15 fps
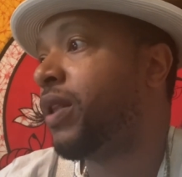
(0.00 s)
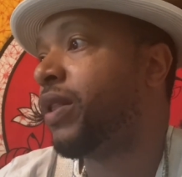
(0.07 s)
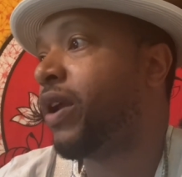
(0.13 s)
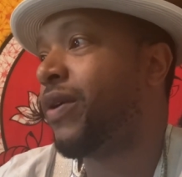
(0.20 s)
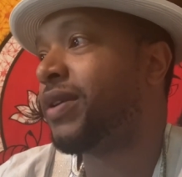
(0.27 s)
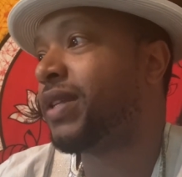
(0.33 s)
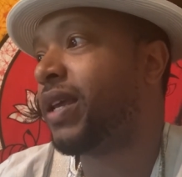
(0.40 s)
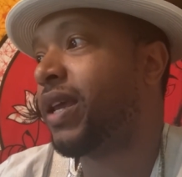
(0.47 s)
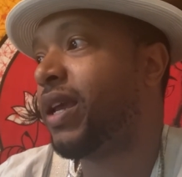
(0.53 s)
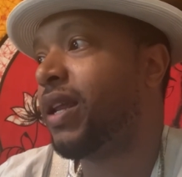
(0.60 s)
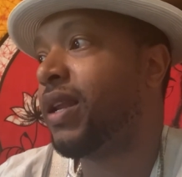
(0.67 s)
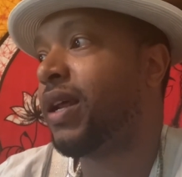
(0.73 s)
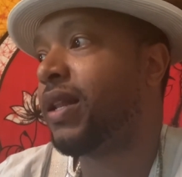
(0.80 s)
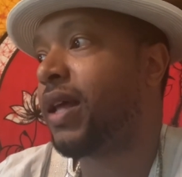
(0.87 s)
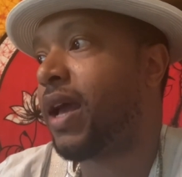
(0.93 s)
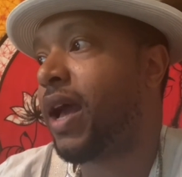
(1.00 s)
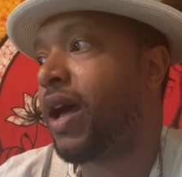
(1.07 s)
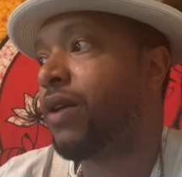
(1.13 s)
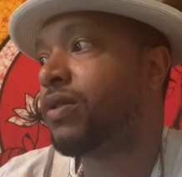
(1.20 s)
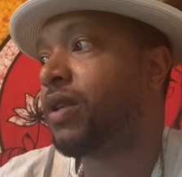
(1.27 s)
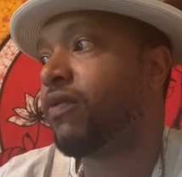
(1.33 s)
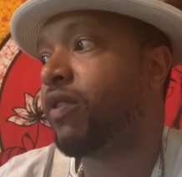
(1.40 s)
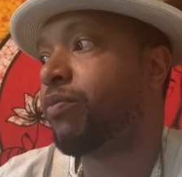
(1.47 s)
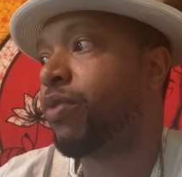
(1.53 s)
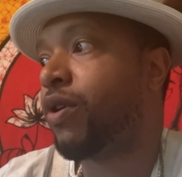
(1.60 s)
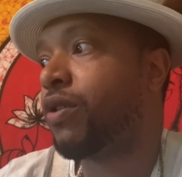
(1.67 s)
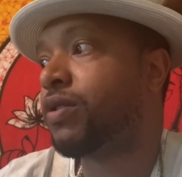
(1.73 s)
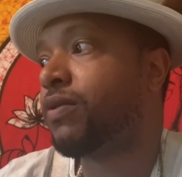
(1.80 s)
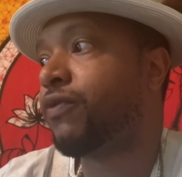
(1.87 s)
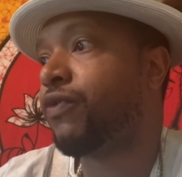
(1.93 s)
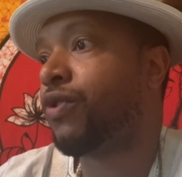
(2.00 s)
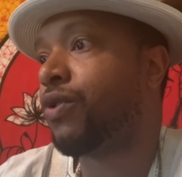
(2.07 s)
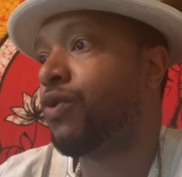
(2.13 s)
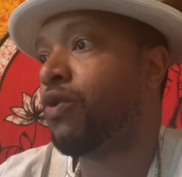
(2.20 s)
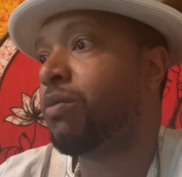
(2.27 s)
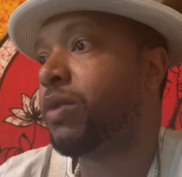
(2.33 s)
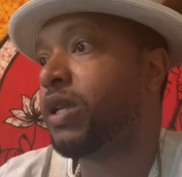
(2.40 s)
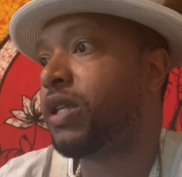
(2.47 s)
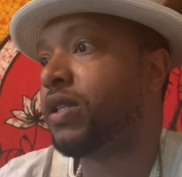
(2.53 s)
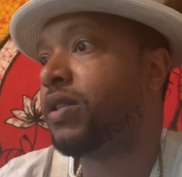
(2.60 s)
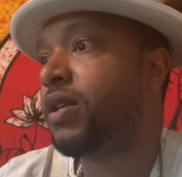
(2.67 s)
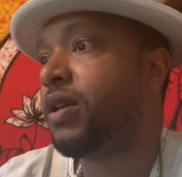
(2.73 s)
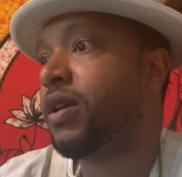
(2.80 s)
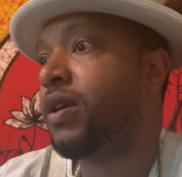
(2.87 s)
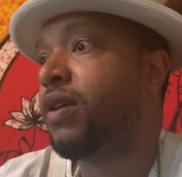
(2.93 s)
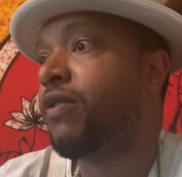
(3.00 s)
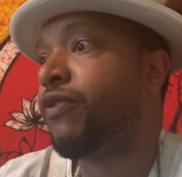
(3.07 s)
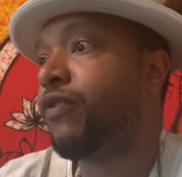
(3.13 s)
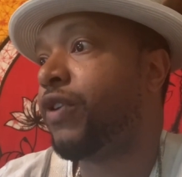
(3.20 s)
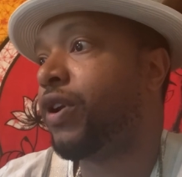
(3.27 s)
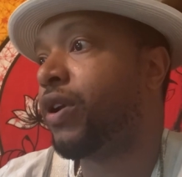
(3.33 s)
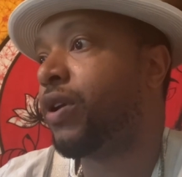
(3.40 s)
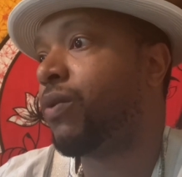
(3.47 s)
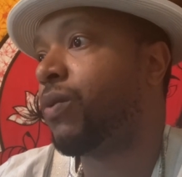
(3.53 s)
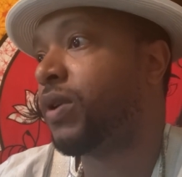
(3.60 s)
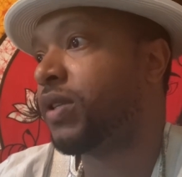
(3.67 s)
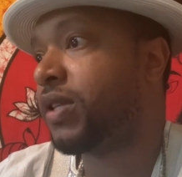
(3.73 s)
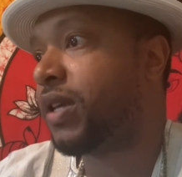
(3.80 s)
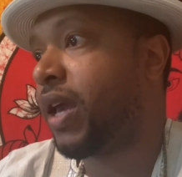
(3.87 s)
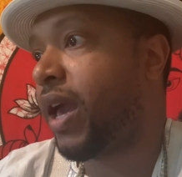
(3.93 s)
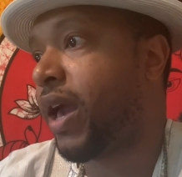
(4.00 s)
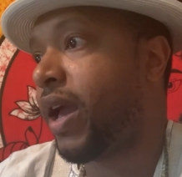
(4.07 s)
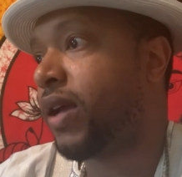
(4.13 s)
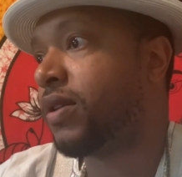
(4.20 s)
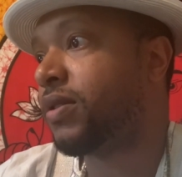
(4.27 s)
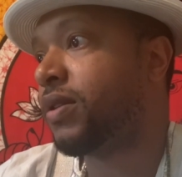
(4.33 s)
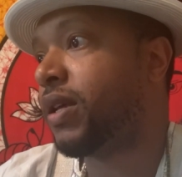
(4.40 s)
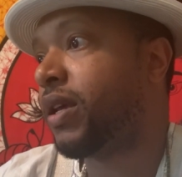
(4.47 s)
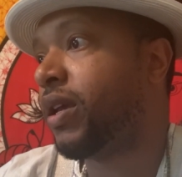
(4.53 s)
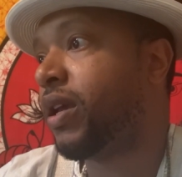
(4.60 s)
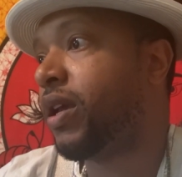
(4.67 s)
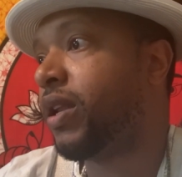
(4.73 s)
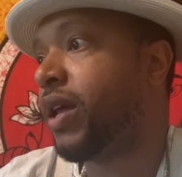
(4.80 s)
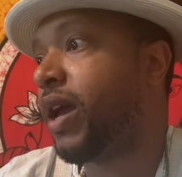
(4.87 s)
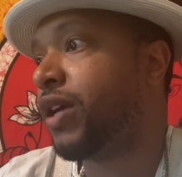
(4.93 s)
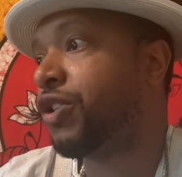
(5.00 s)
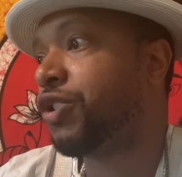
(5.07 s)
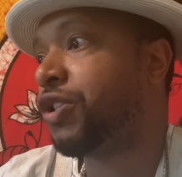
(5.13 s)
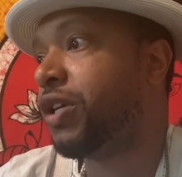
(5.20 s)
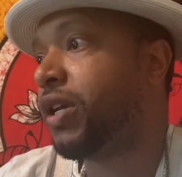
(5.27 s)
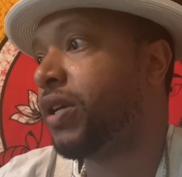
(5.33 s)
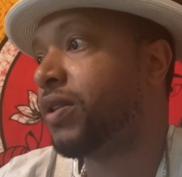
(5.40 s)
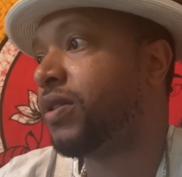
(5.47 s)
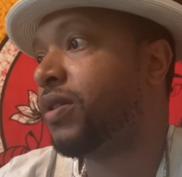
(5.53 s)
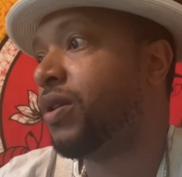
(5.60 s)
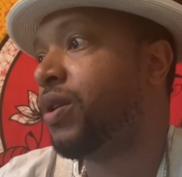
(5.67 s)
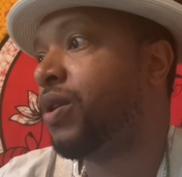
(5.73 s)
There is a hen at the house of a person for whom this figure was cast. The hen has chicks.